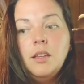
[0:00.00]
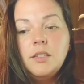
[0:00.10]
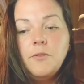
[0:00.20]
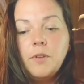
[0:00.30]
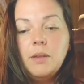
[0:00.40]

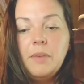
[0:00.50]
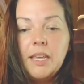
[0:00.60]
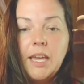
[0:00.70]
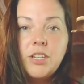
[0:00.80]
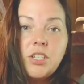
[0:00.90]
different
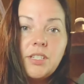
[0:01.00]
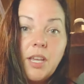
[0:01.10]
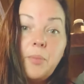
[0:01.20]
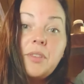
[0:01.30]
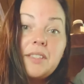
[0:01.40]
medications to
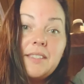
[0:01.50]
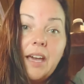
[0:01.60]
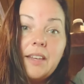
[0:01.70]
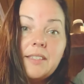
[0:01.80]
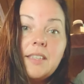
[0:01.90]
help with his
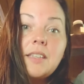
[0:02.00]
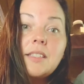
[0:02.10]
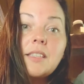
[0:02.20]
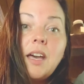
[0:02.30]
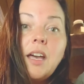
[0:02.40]

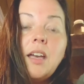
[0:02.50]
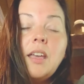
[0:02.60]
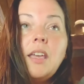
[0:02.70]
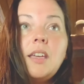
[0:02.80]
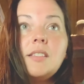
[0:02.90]
sinuses.
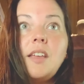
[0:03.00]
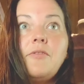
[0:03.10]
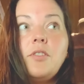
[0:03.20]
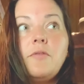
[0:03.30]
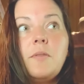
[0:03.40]
He
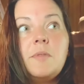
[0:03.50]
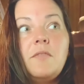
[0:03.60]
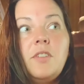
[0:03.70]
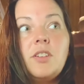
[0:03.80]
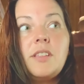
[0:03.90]
suffered from
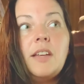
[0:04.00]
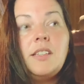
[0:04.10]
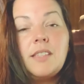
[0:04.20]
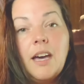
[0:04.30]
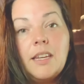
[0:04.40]
severe
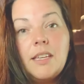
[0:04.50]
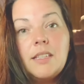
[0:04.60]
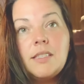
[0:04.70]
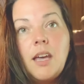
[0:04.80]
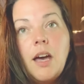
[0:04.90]

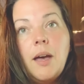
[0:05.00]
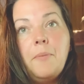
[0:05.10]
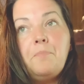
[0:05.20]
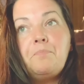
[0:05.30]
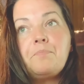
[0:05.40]
sinusitis.
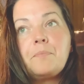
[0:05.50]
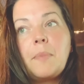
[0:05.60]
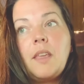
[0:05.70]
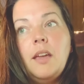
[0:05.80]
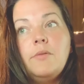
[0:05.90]

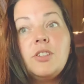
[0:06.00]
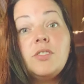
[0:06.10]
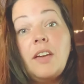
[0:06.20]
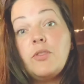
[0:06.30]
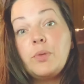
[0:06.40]
He was
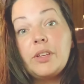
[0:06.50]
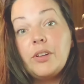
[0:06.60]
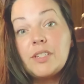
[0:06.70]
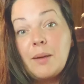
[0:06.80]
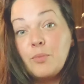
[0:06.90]
just having a really
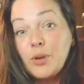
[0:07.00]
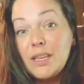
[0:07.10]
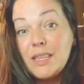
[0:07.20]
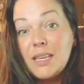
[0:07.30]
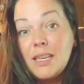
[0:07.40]
hard time
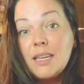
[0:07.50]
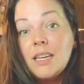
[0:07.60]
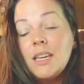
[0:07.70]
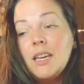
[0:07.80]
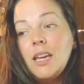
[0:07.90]
breathing.
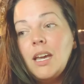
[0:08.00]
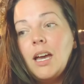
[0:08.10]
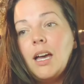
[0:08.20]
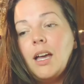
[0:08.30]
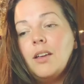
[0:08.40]

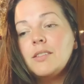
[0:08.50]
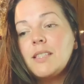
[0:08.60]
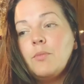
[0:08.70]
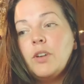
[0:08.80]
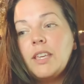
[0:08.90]

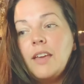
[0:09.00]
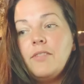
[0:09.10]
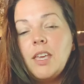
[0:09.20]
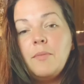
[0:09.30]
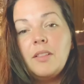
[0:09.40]
Someone gave
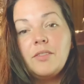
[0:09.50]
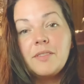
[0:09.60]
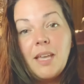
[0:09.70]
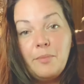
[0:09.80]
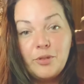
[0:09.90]
him a little
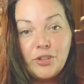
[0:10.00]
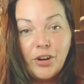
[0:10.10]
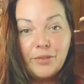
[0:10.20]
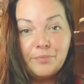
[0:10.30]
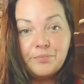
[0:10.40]
sample jar,